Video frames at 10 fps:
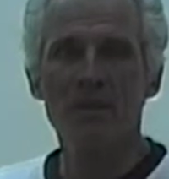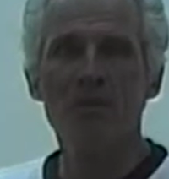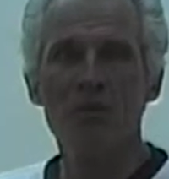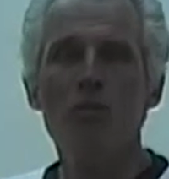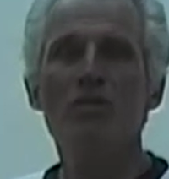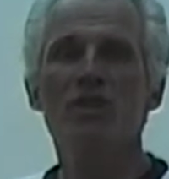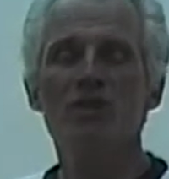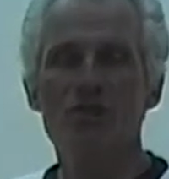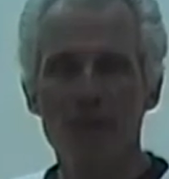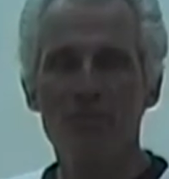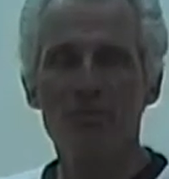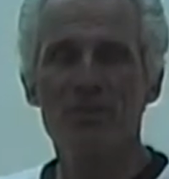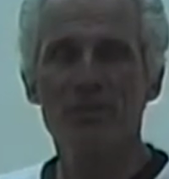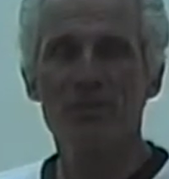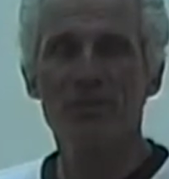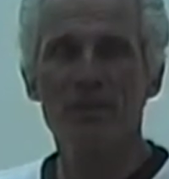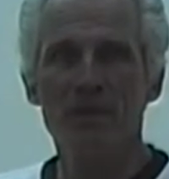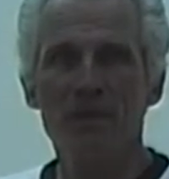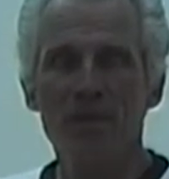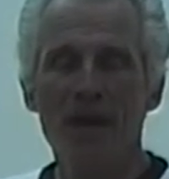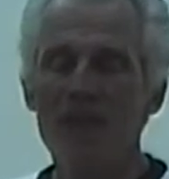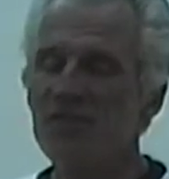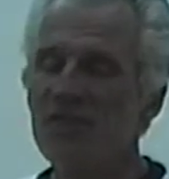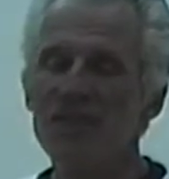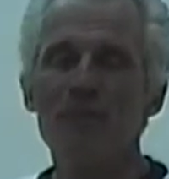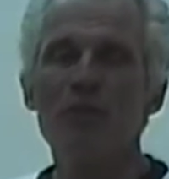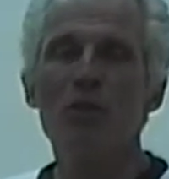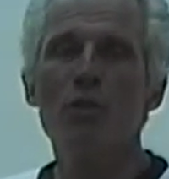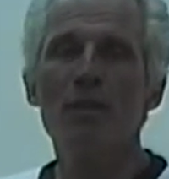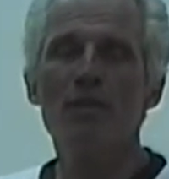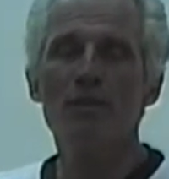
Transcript: use a chop shot. I've seen him do it